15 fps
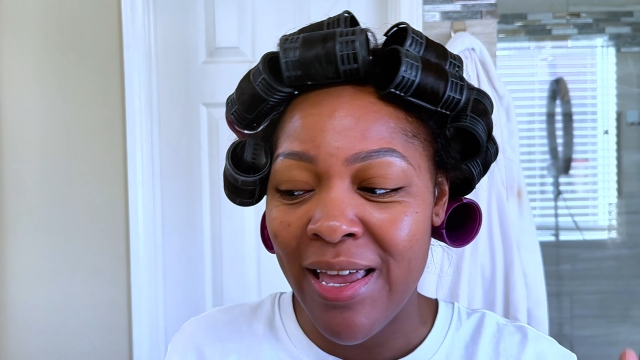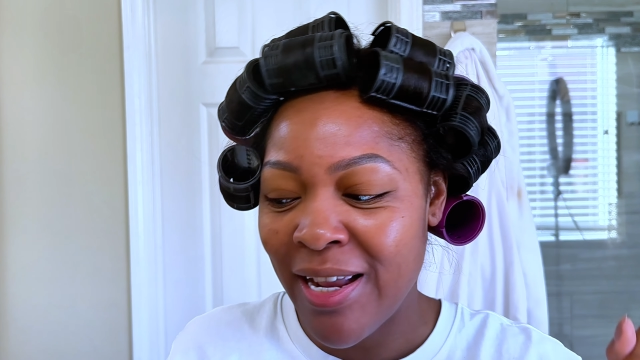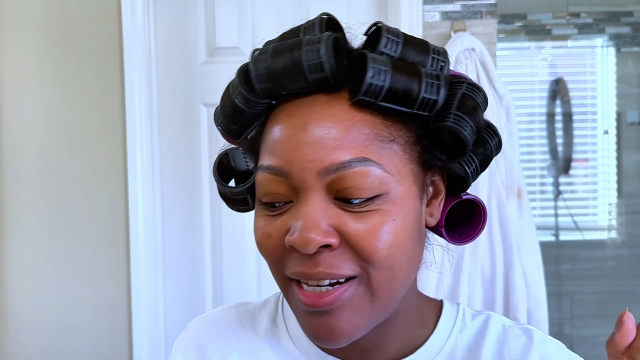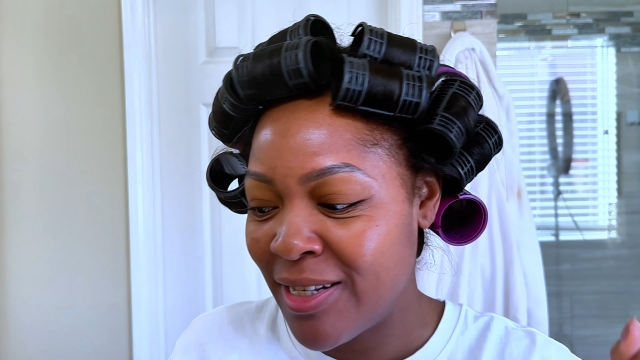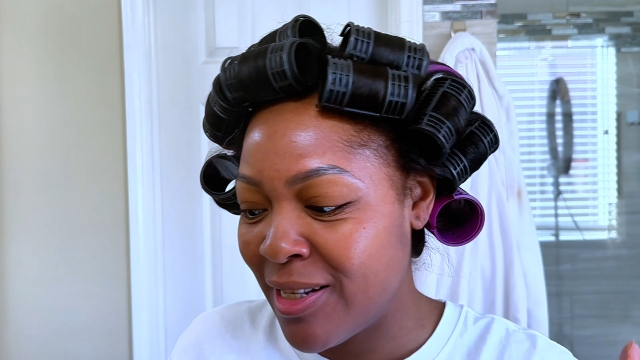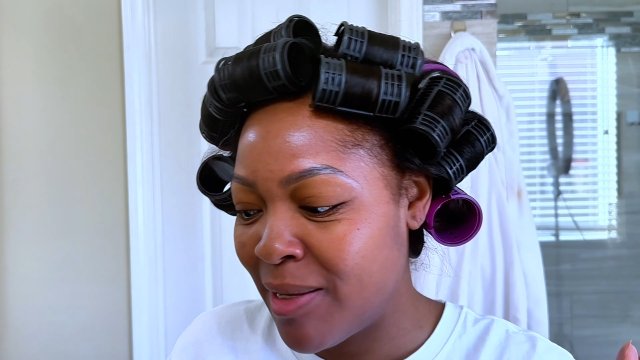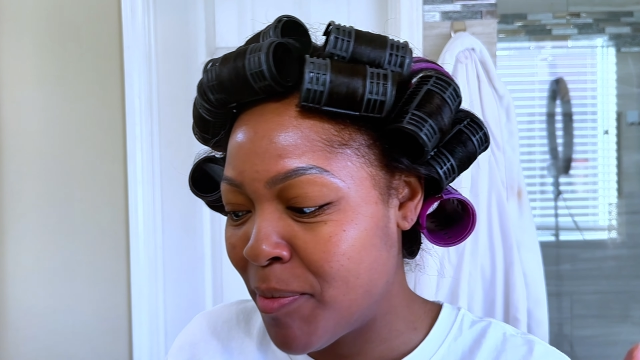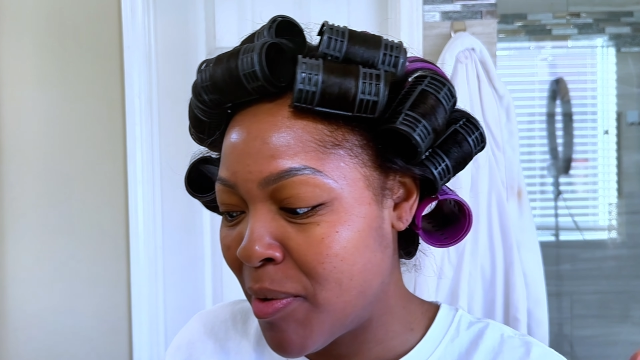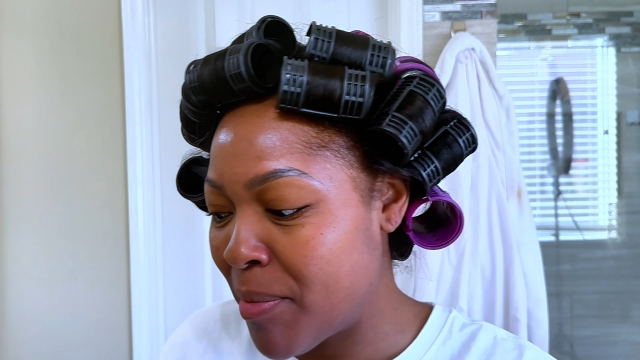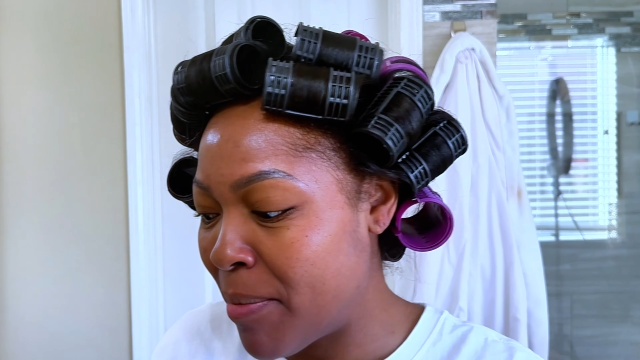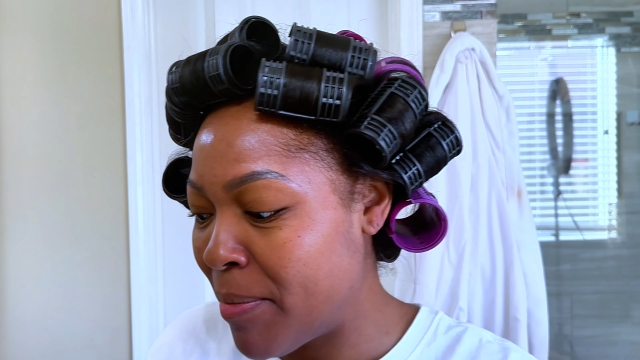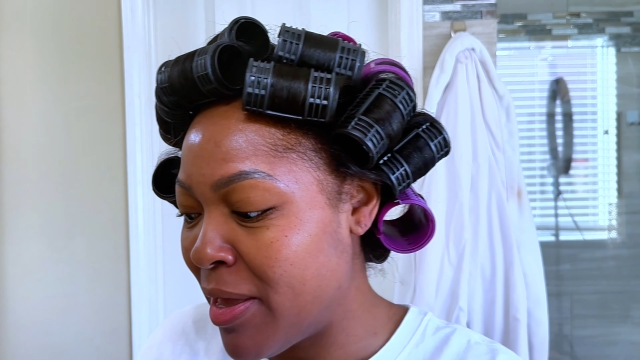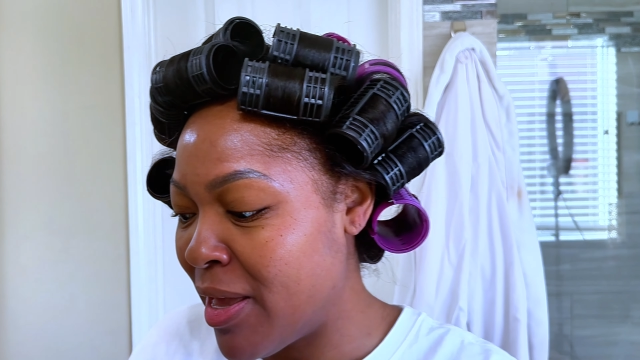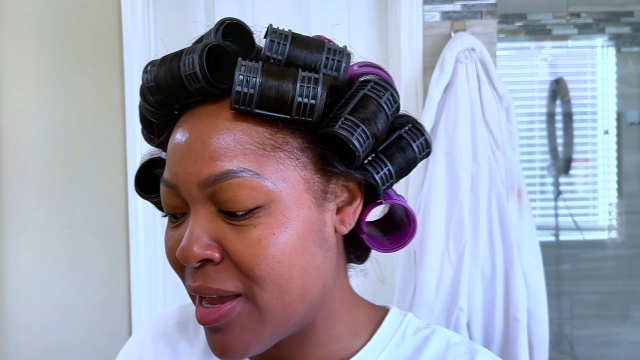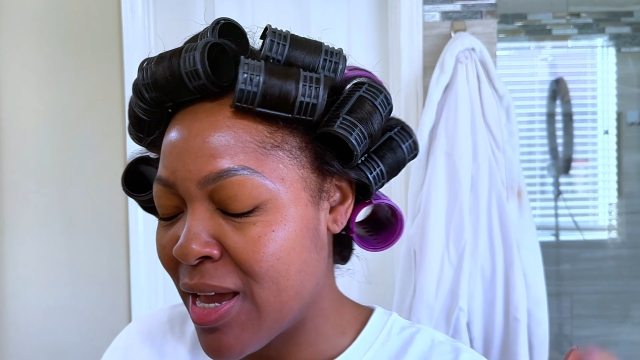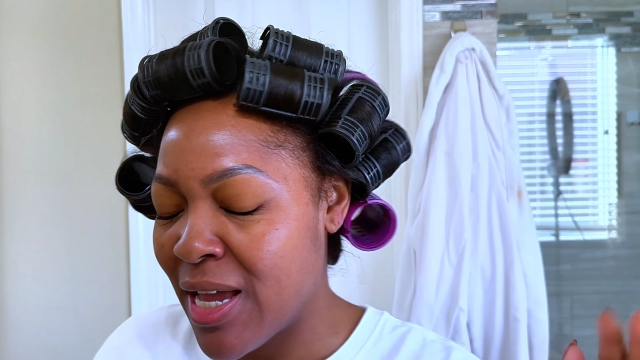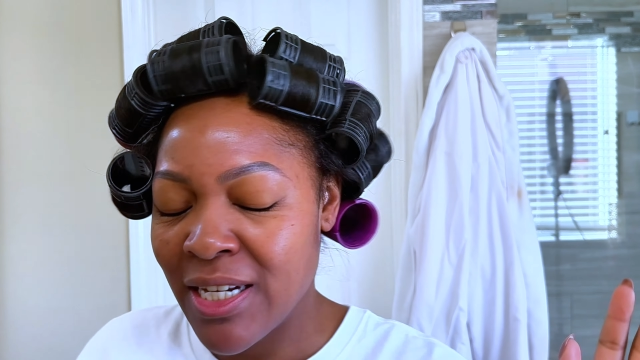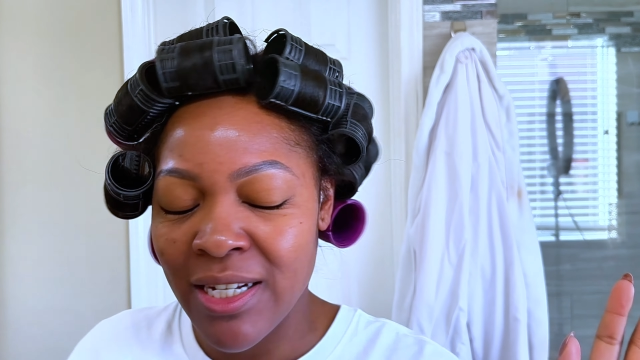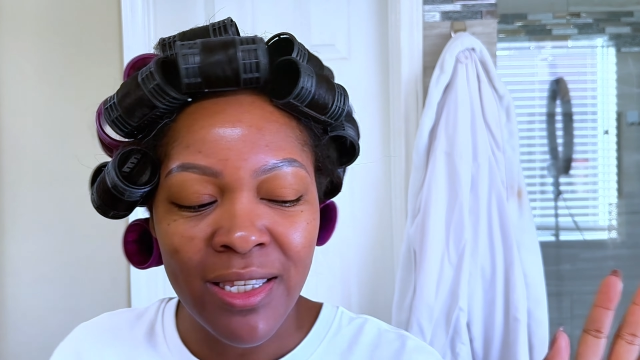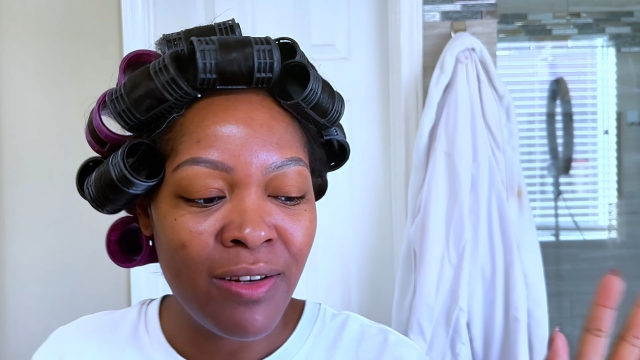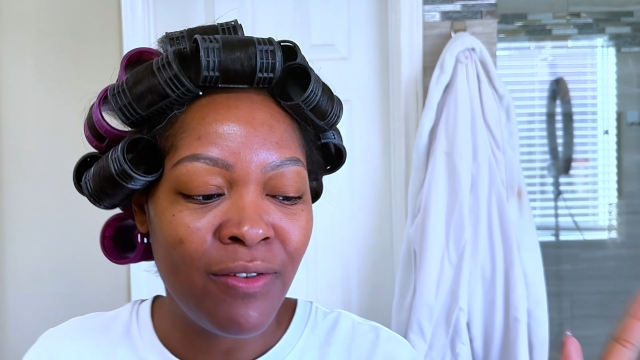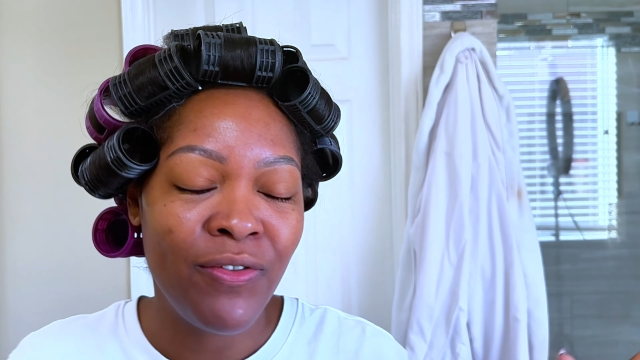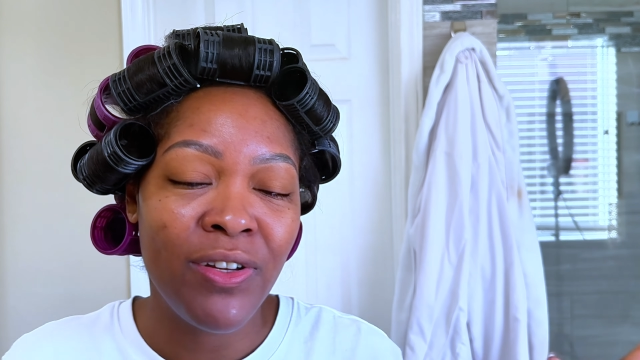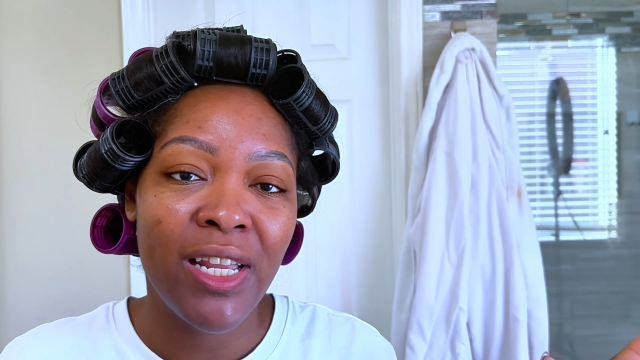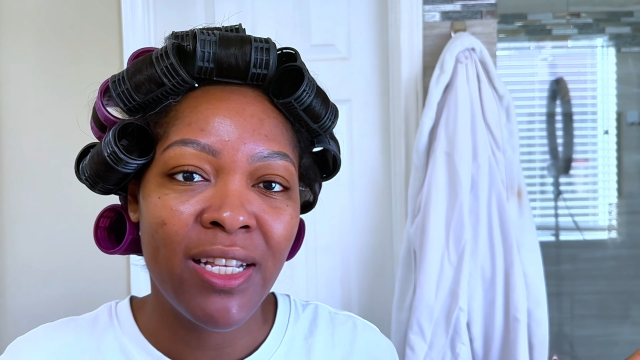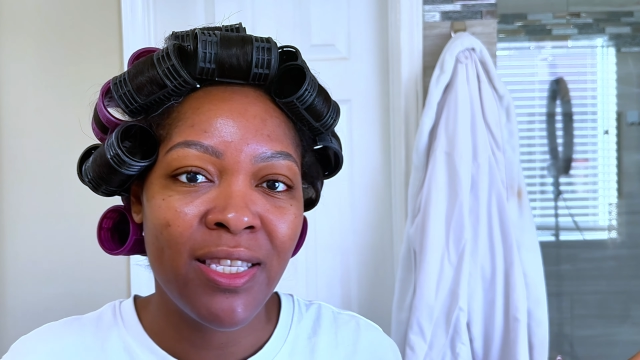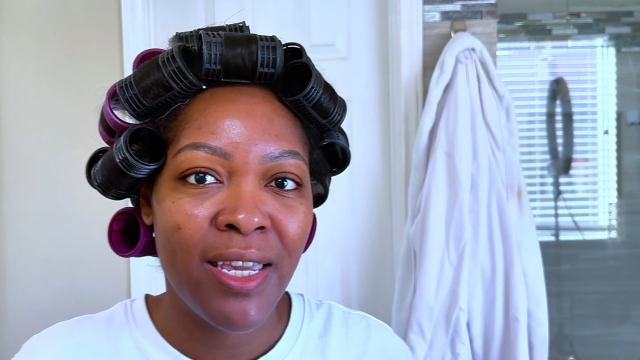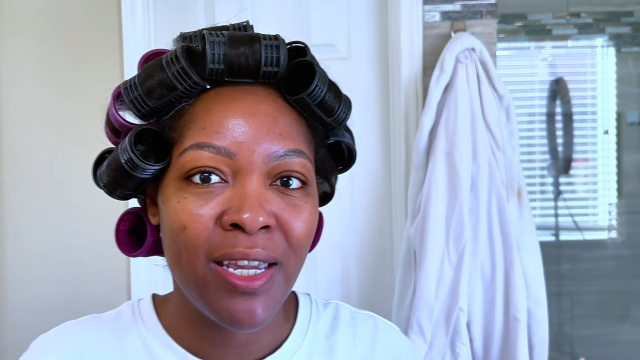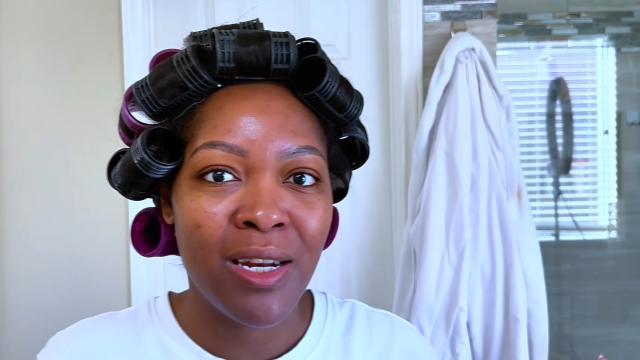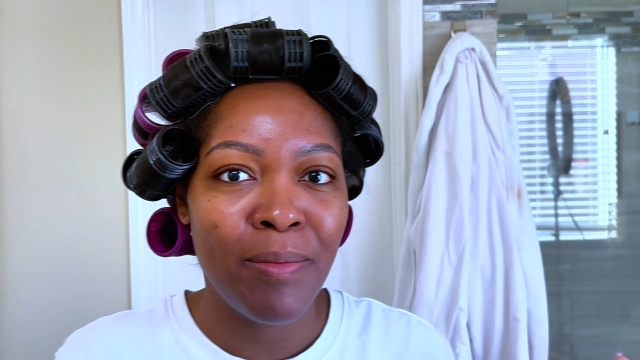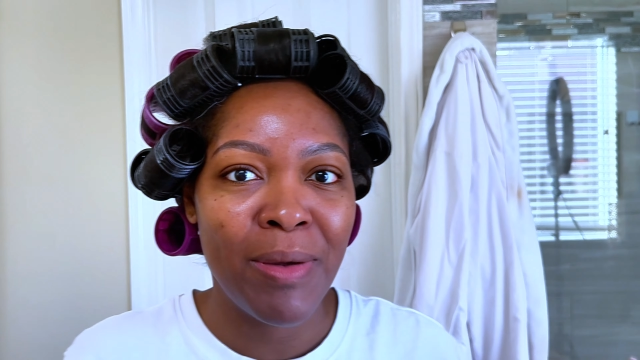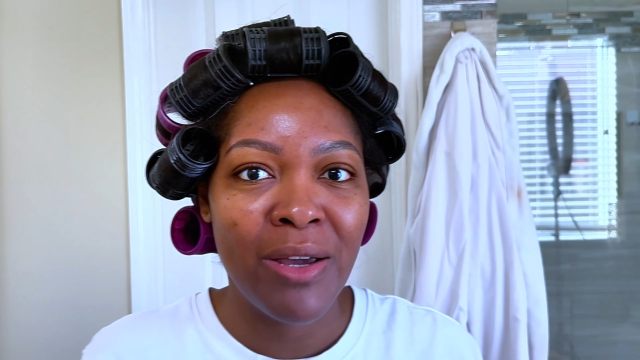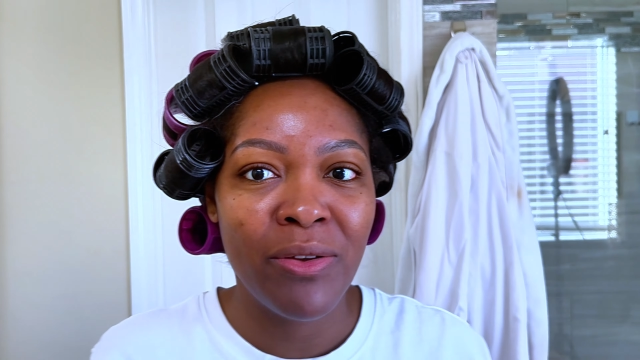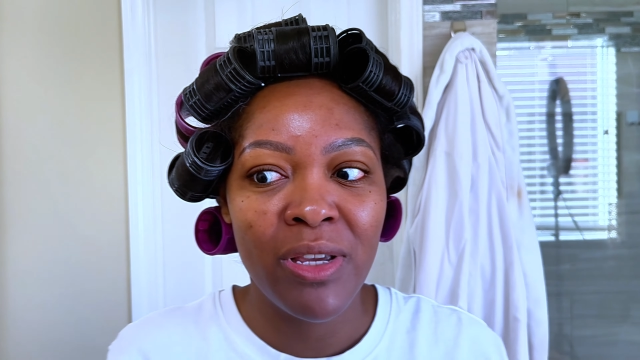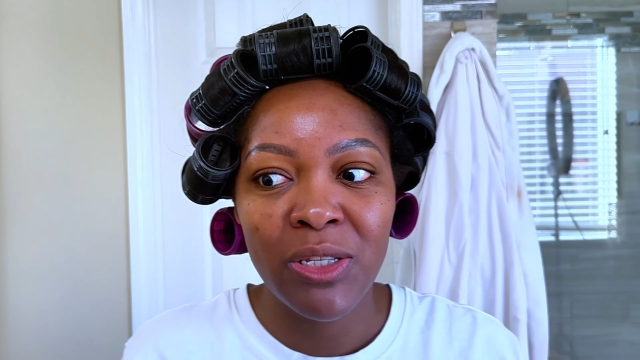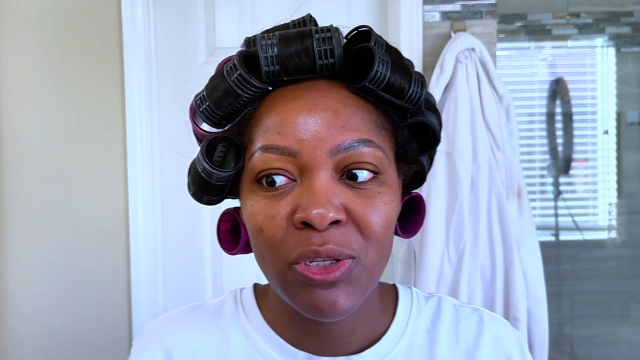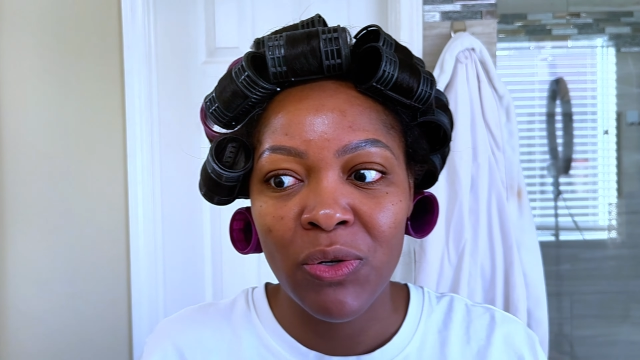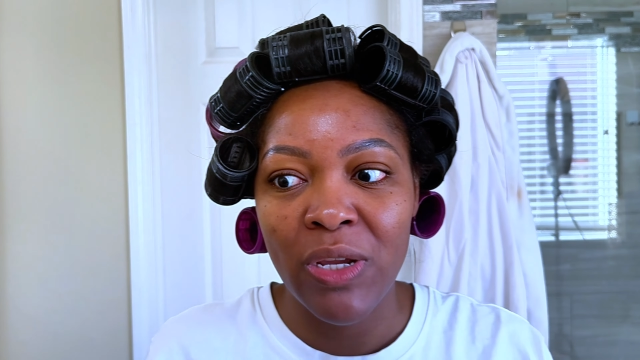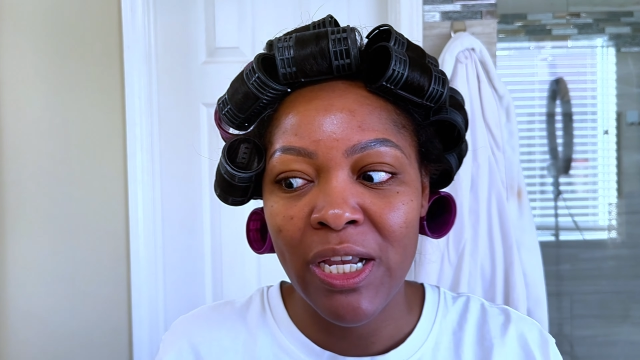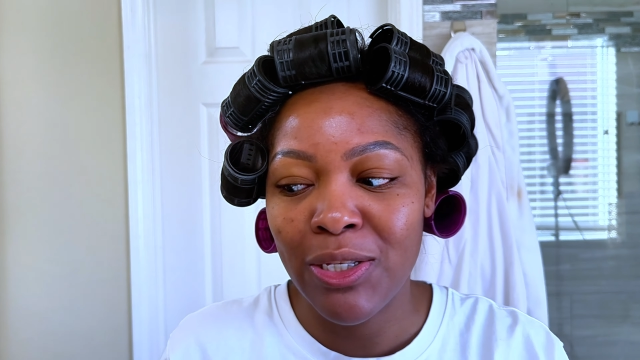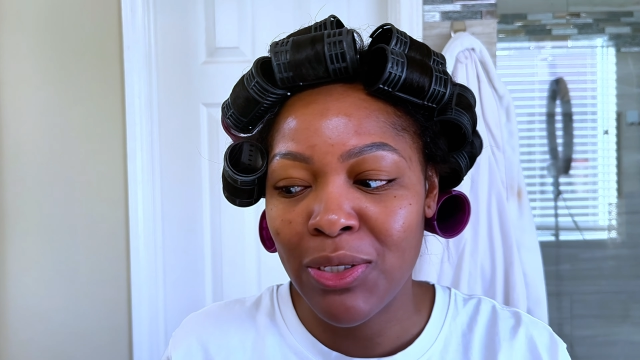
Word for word: I just slept on my back. I just didn't feel like taking them out yesterday.